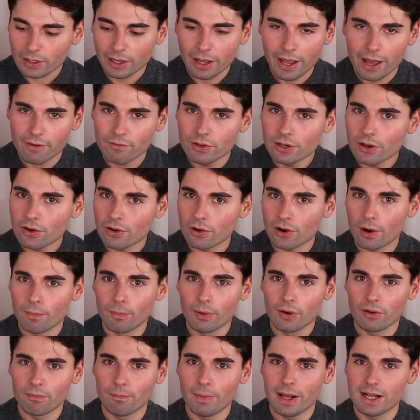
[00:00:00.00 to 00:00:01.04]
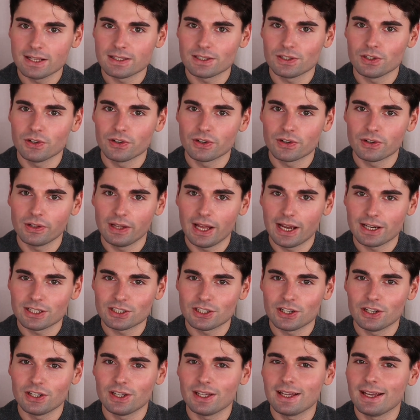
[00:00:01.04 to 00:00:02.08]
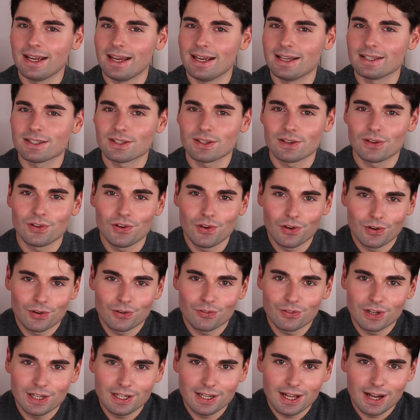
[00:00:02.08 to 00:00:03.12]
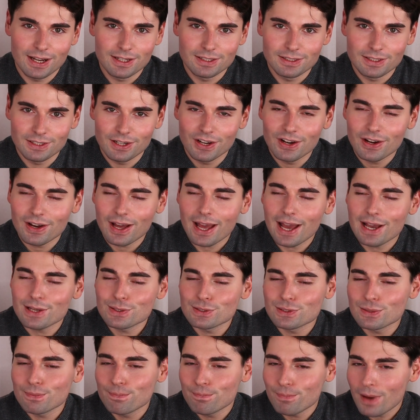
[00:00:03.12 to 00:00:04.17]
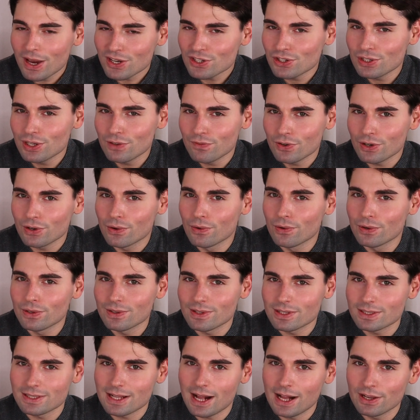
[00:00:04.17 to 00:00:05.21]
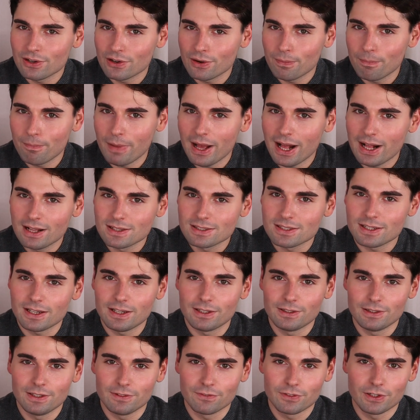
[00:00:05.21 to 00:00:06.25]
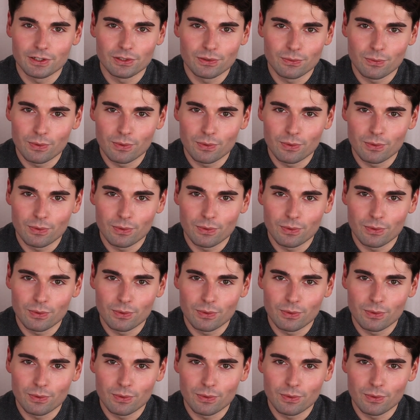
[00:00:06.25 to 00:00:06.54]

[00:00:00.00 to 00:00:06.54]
Having a couple of belts in your collection is a great idea, especially if you're going to style your belts in different